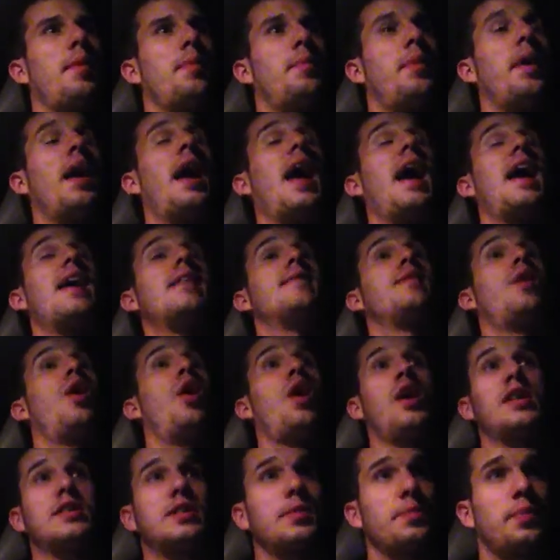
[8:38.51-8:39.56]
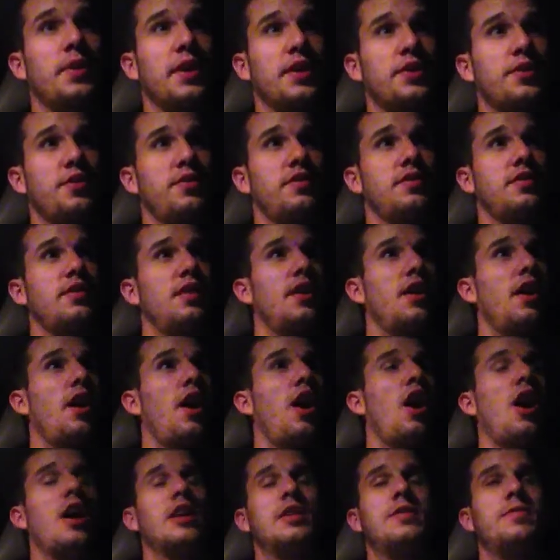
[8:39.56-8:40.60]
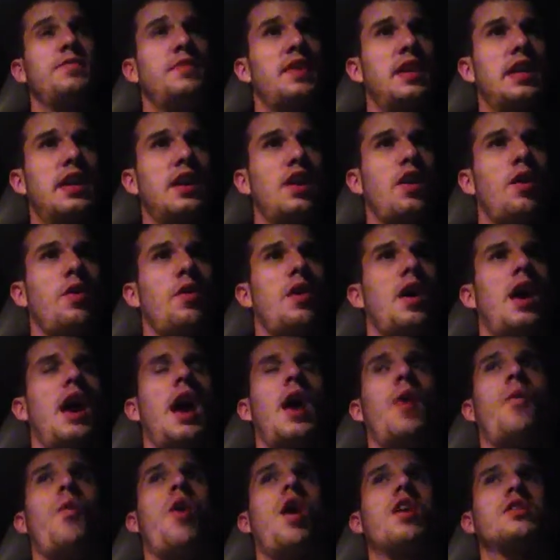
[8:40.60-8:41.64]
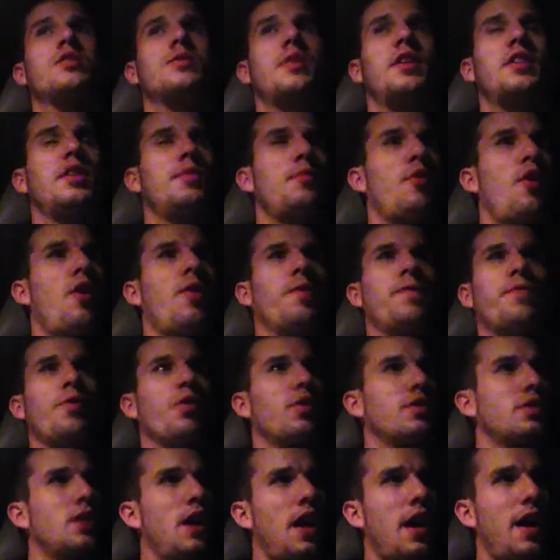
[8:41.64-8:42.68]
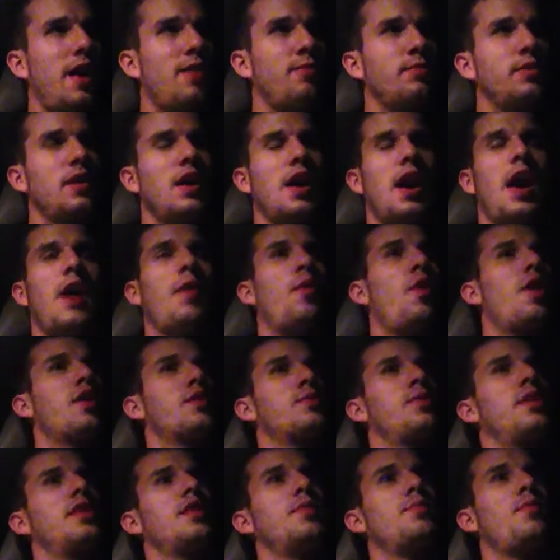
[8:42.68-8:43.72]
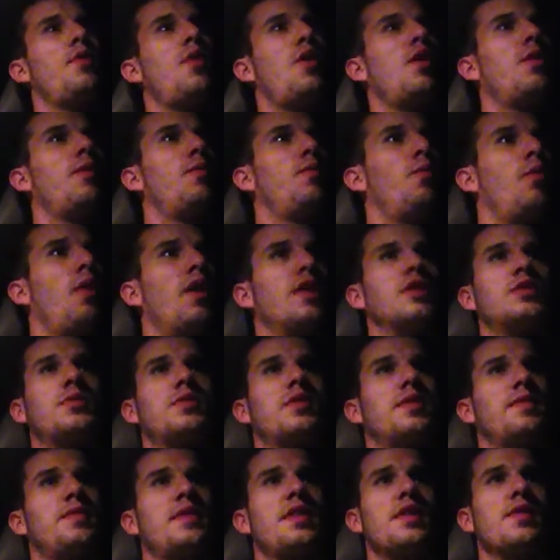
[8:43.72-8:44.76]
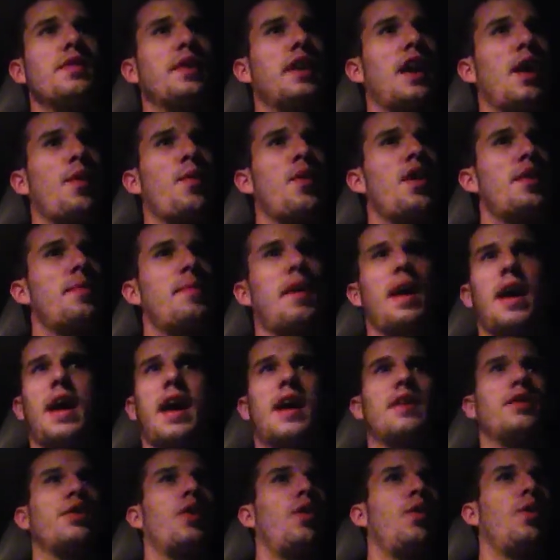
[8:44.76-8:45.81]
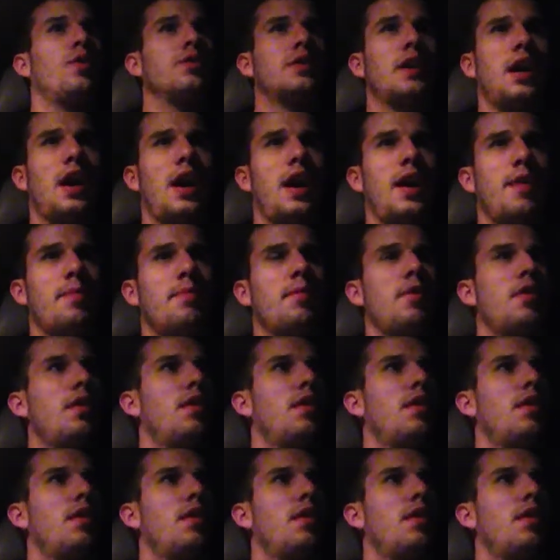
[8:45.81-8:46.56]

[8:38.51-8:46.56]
But I have awesome pictures, awesome video. I walked around the mall 4 times. I walked around the mall once with the video camera in my hand the whole time.